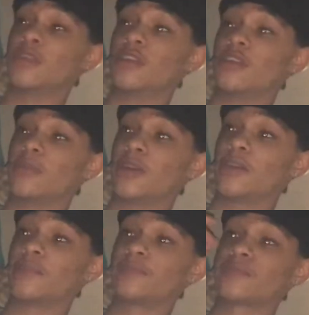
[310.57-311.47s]
look though, man,
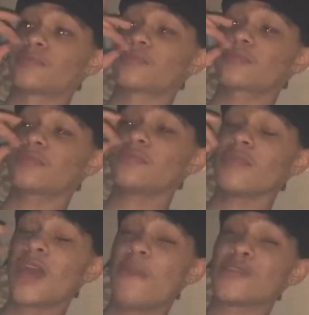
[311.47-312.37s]

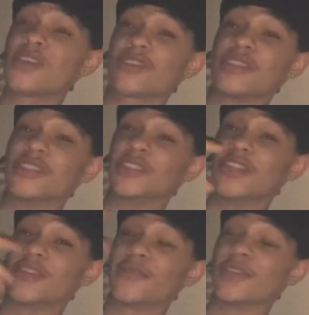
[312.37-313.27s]
I've been talking to this
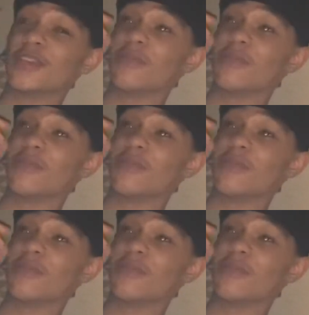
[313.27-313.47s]
girl for a little